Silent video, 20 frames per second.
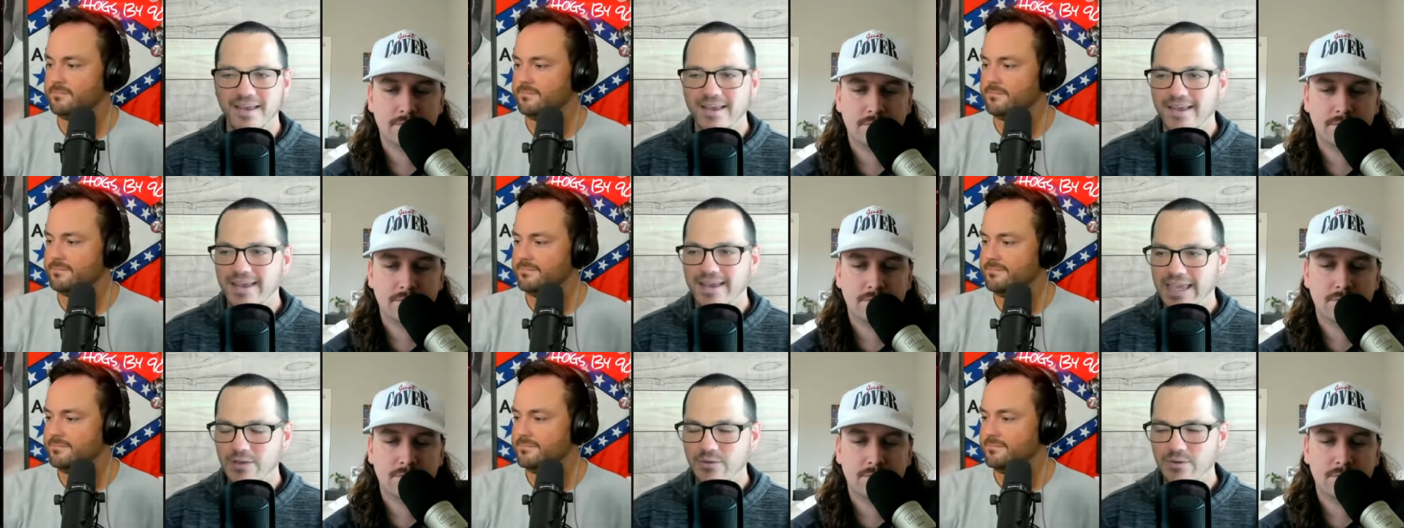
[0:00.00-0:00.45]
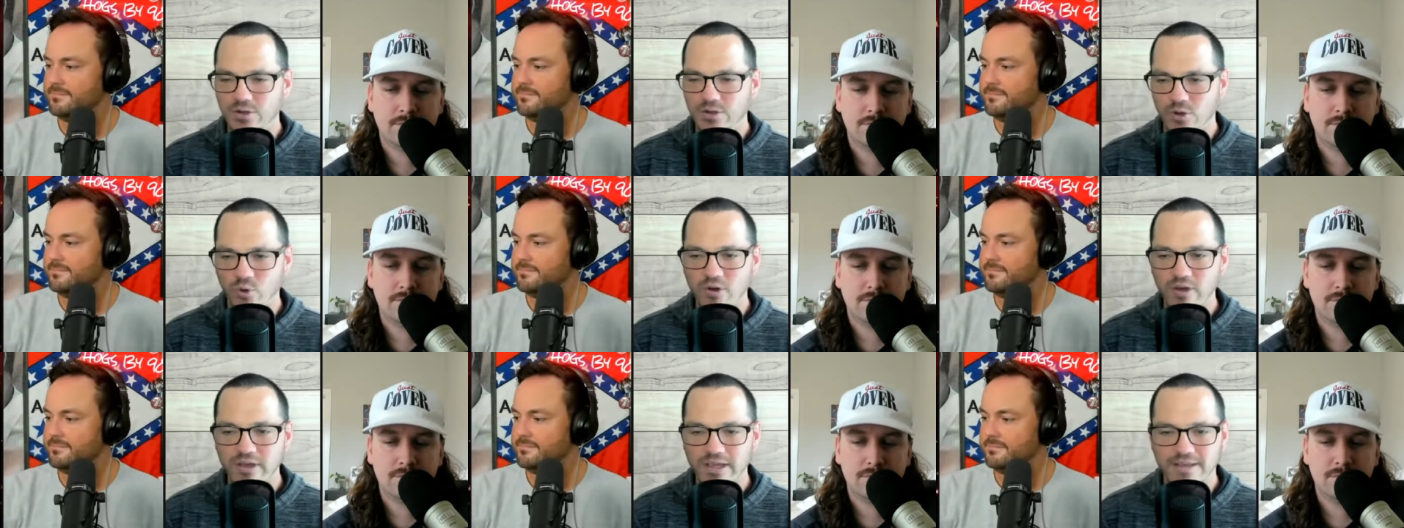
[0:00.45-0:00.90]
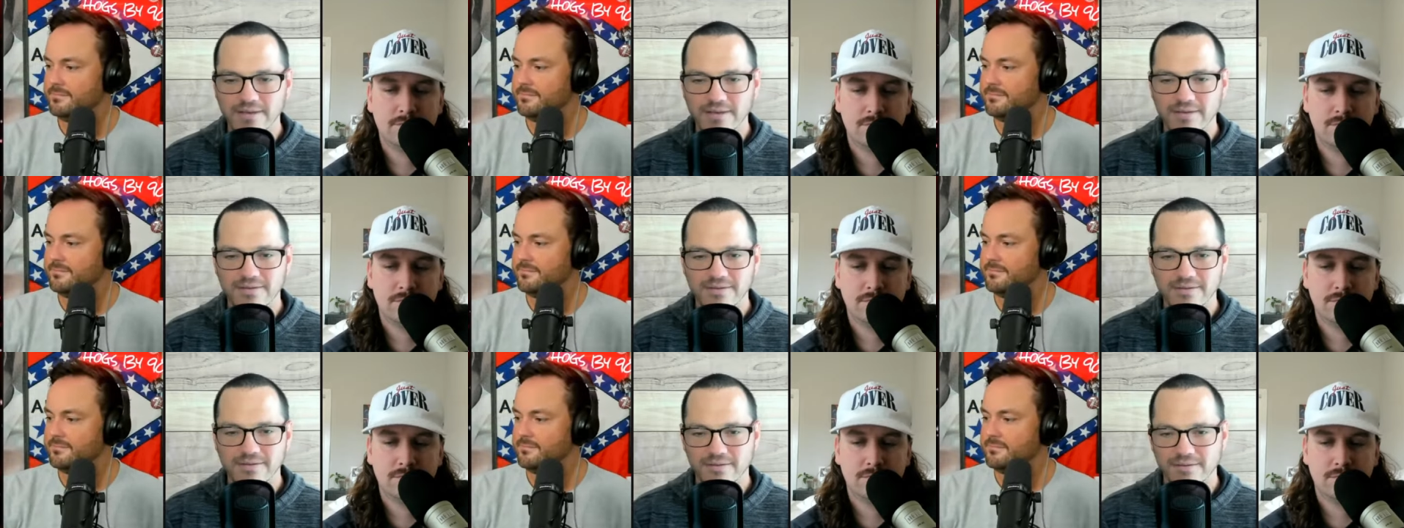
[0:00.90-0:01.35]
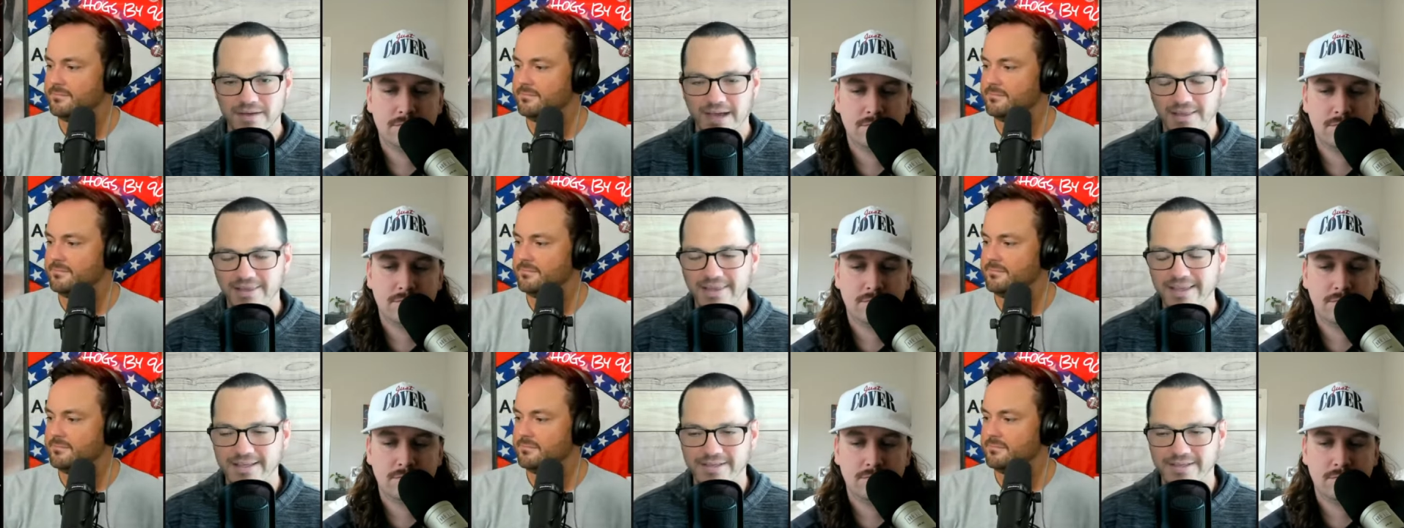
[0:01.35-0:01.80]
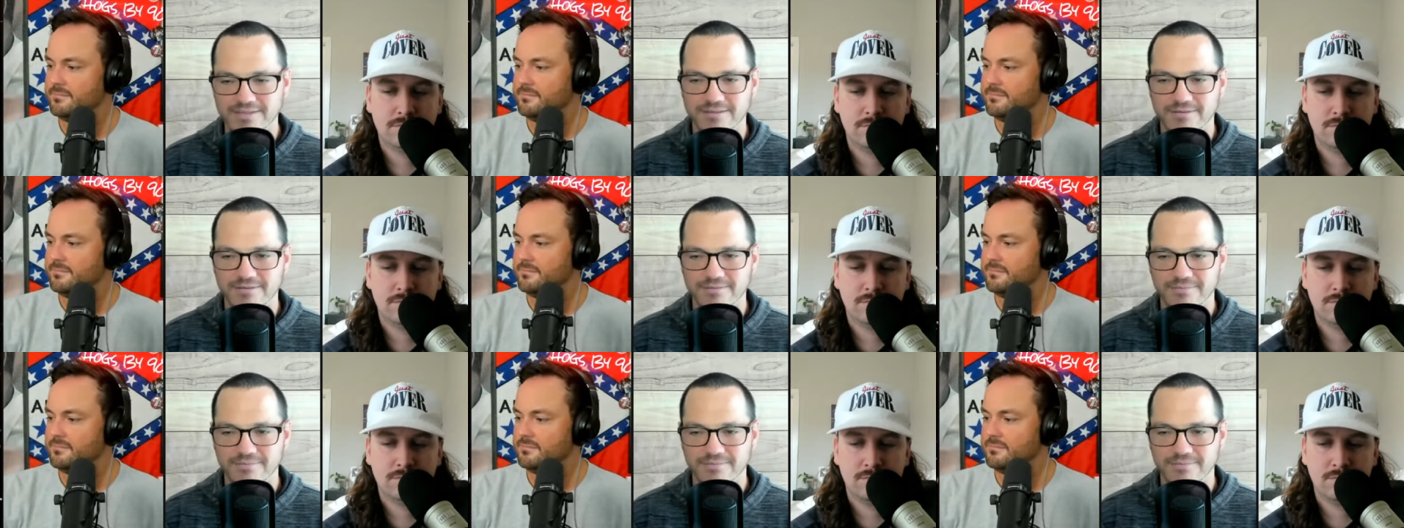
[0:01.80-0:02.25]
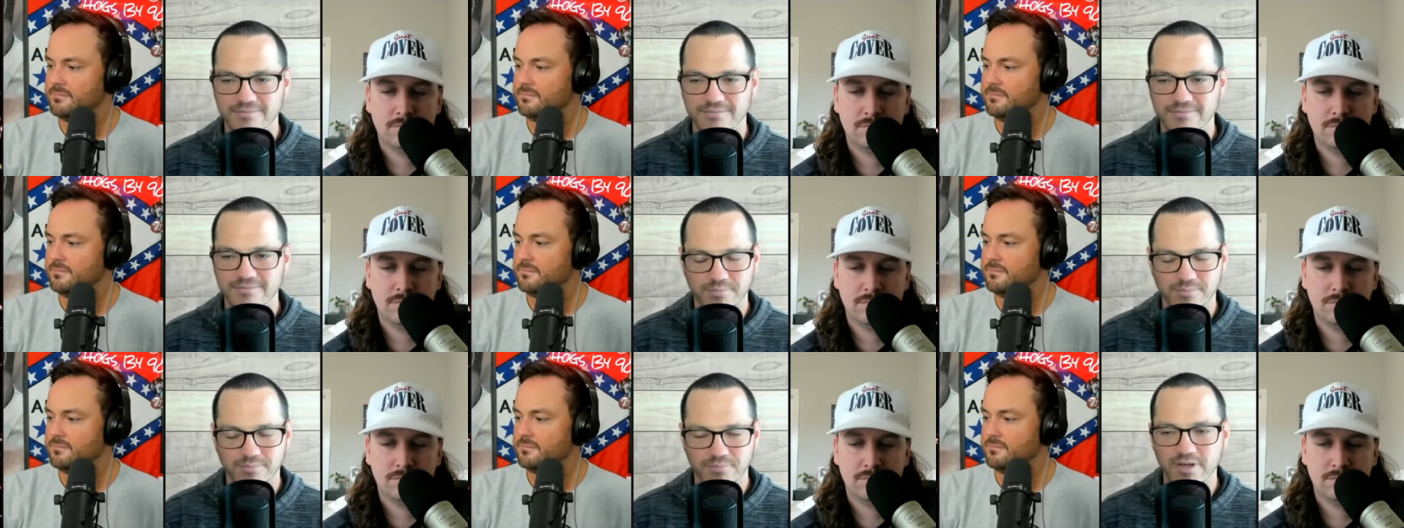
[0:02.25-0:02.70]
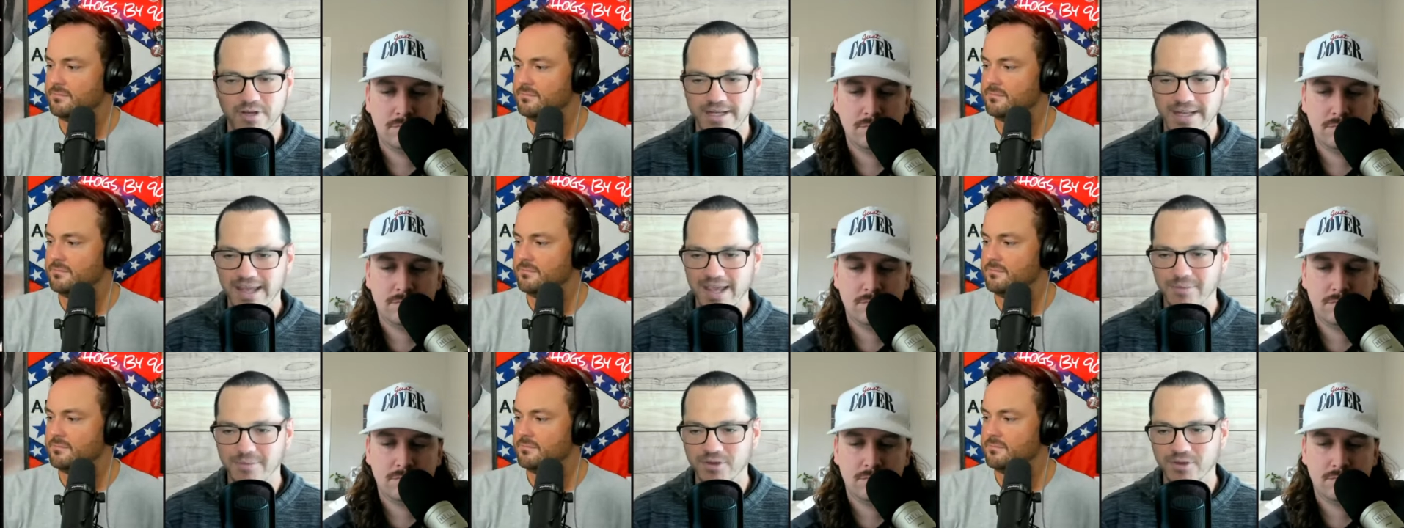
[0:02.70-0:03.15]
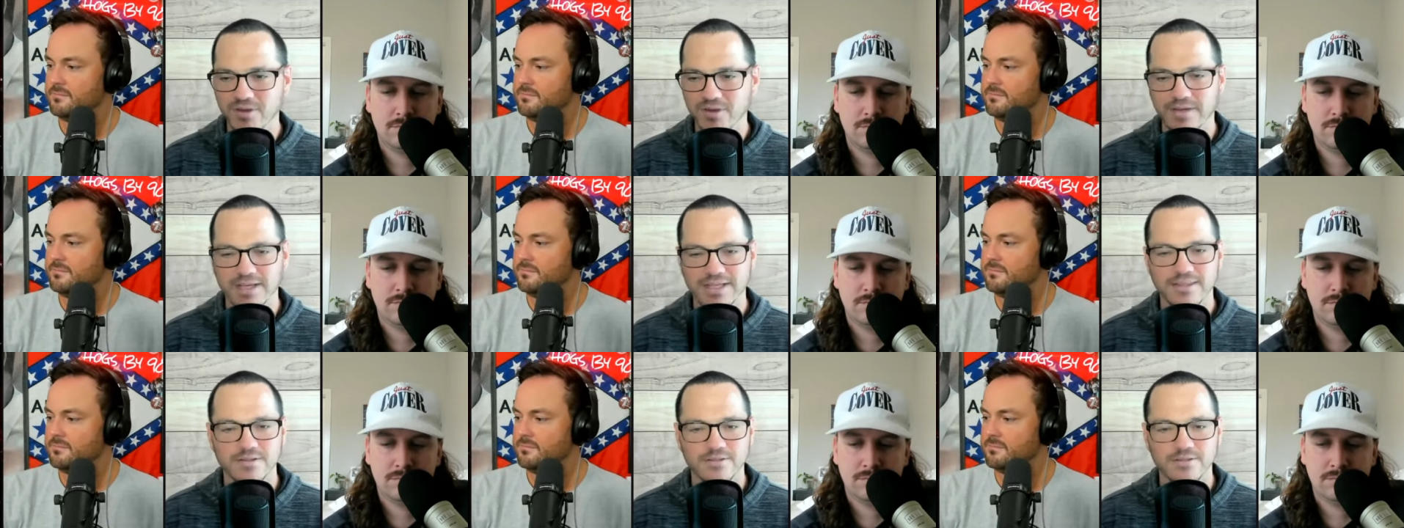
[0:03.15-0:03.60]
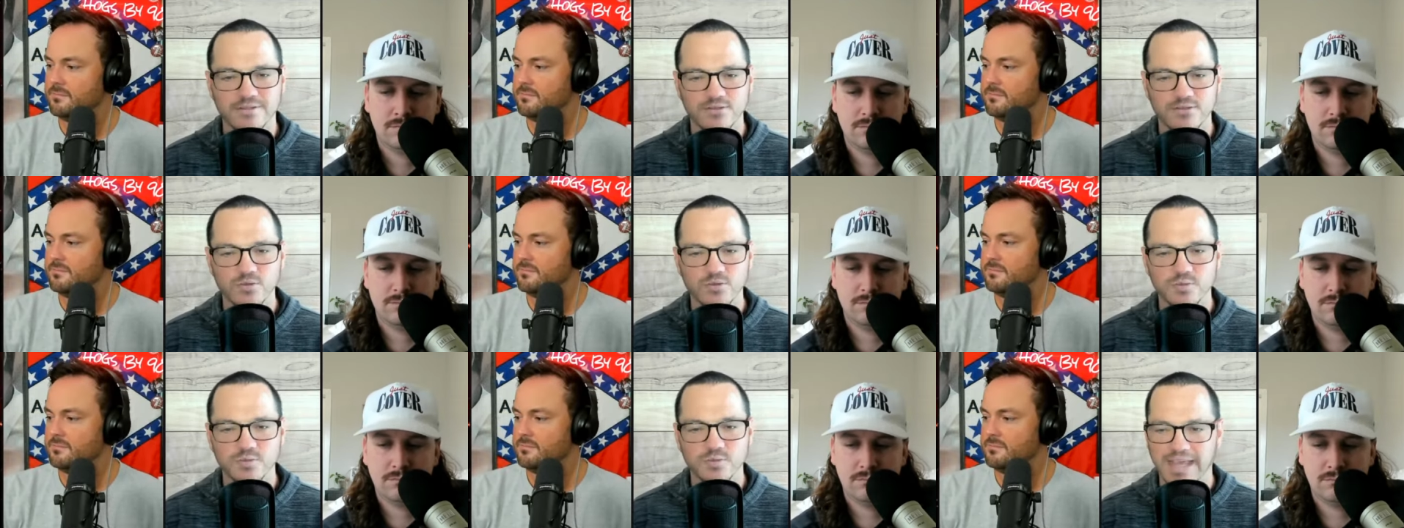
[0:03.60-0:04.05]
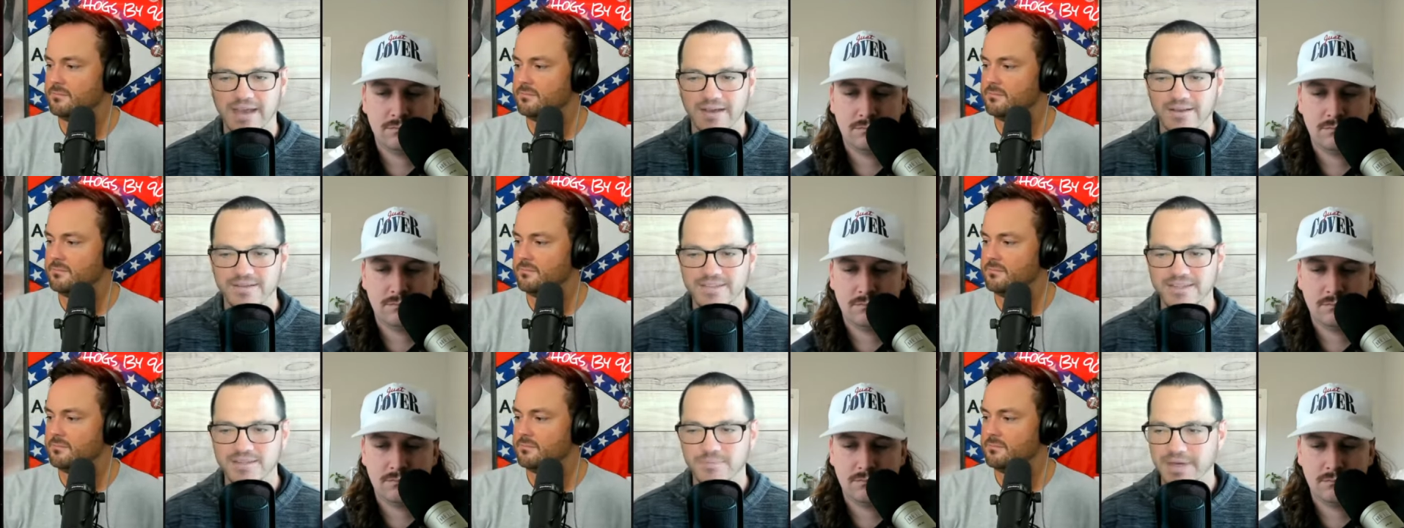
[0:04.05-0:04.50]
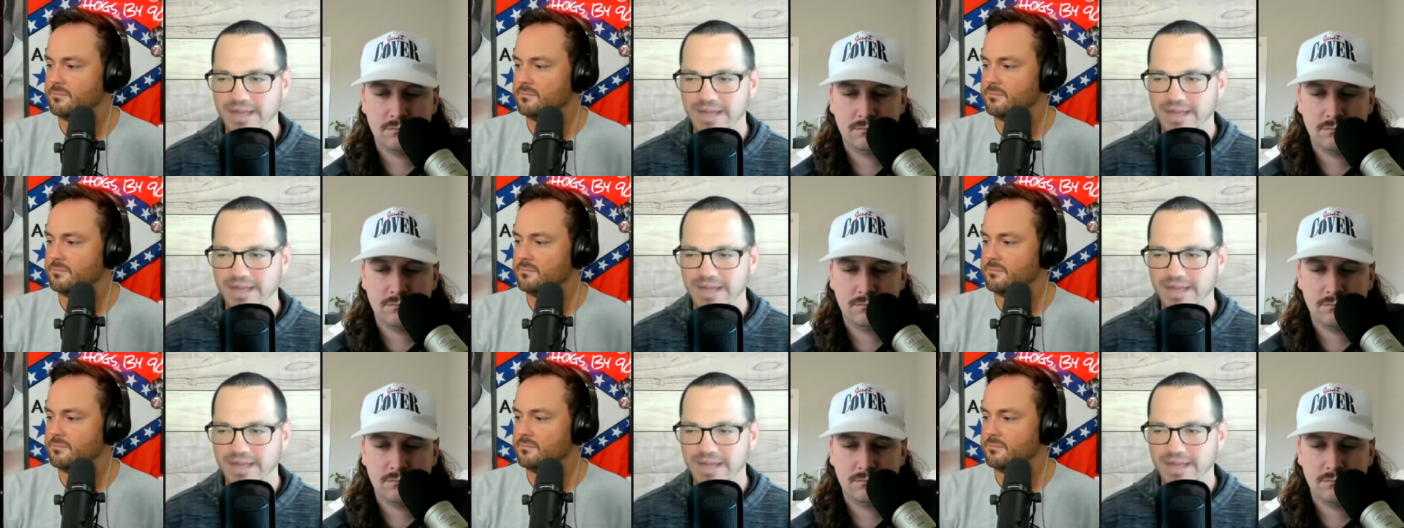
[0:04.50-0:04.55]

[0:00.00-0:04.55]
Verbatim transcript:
Speaker 1: Illinois, I think, is pretty damn good. Like they're super talented, but I